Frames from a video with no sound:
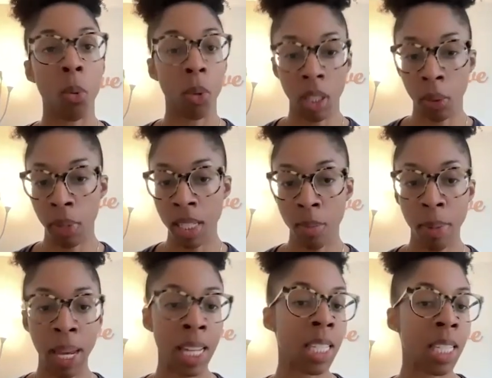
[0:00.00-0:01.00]
were US
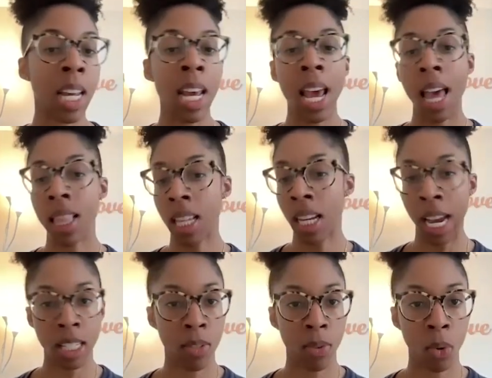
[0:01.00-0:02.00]
based, and the
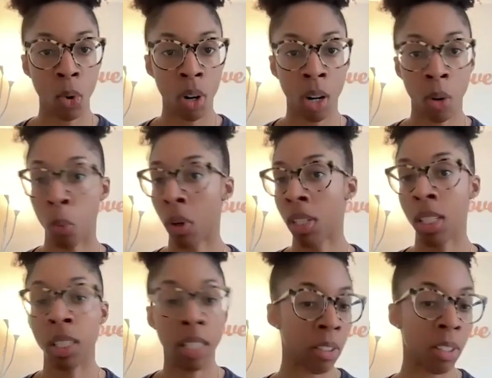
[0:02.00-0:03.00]
next four were
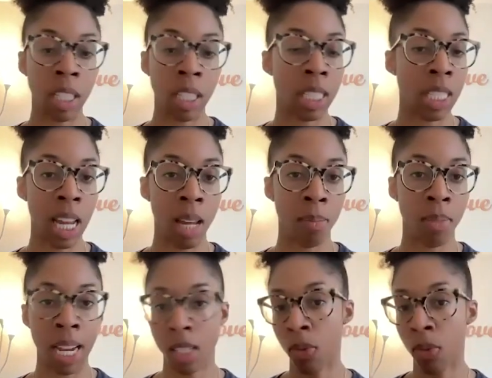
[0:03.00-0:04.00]
literally the same
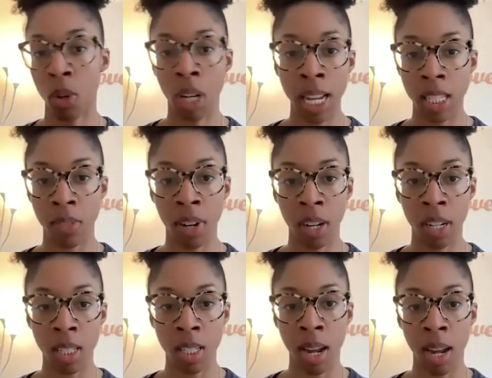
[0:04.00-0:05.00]
next four as far
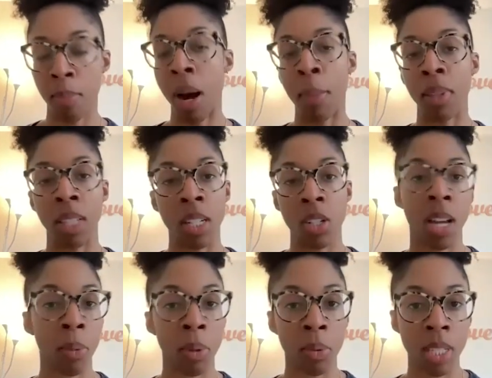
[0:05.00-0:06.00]
as population
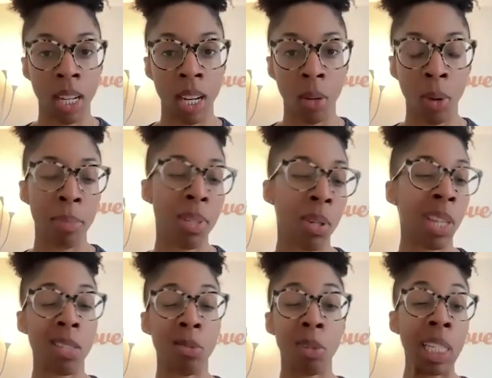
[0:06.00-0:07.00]
that we would see on web. So
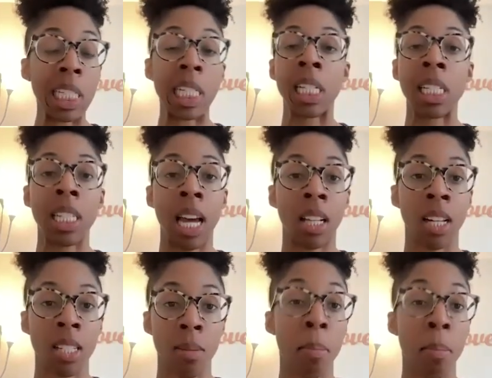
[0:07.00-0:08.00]
this really didn't tell us